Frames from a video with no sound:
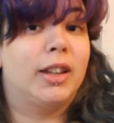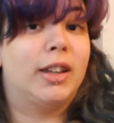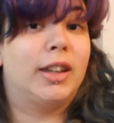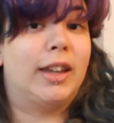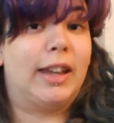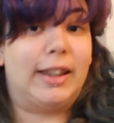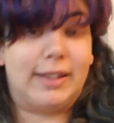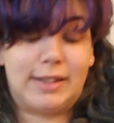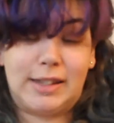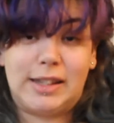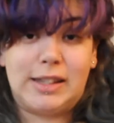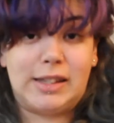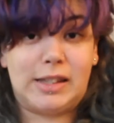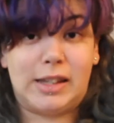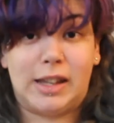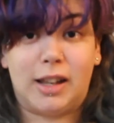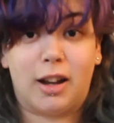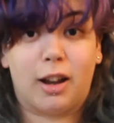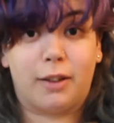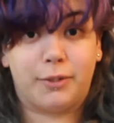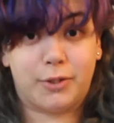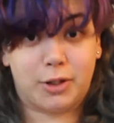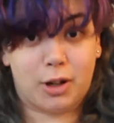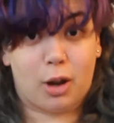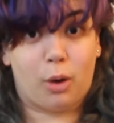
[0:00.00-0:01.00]
It's easy
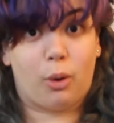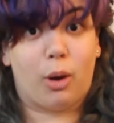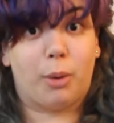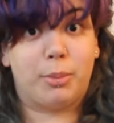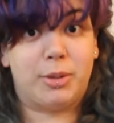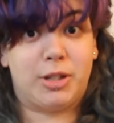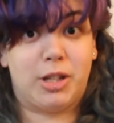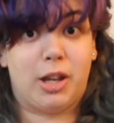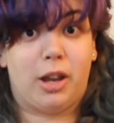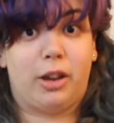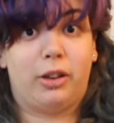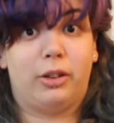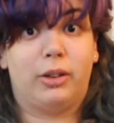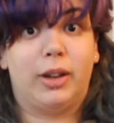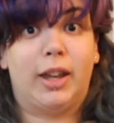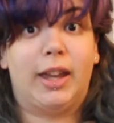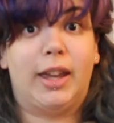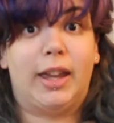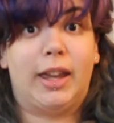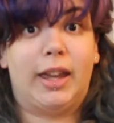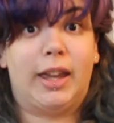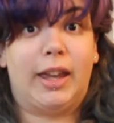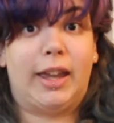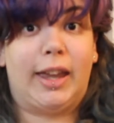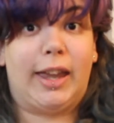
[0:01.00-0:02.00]
enough to go up to
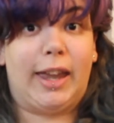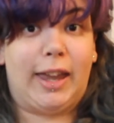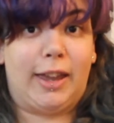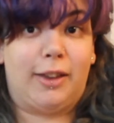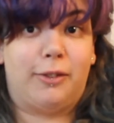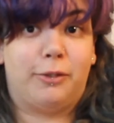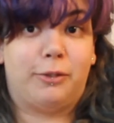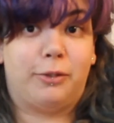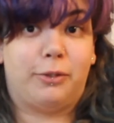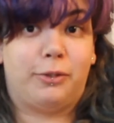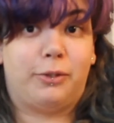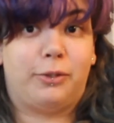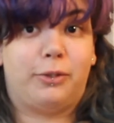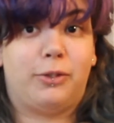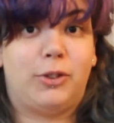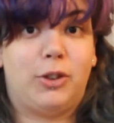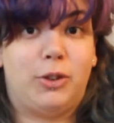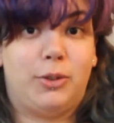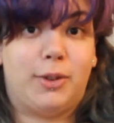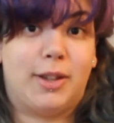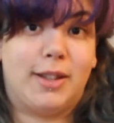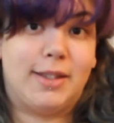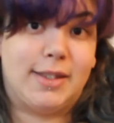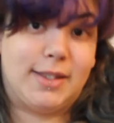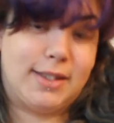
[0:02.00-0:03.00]
if you
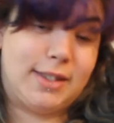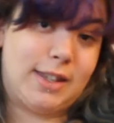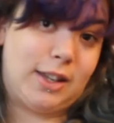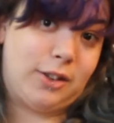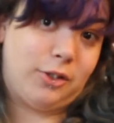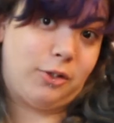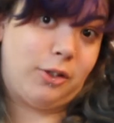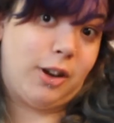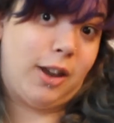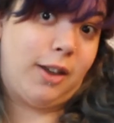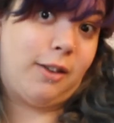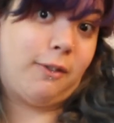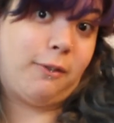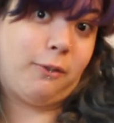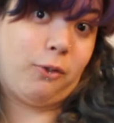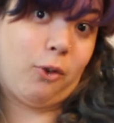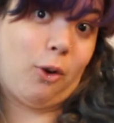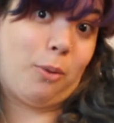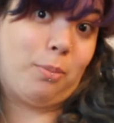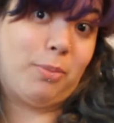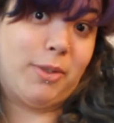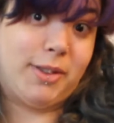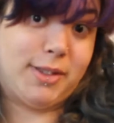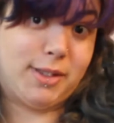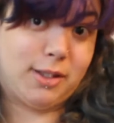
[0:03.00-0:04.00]
consider it
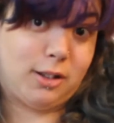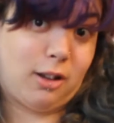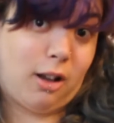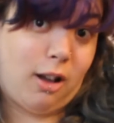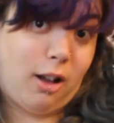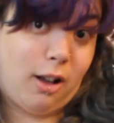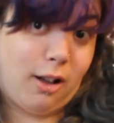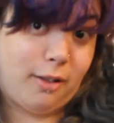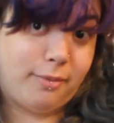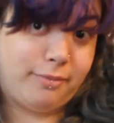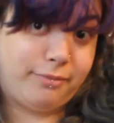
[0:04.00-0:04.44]
from the start.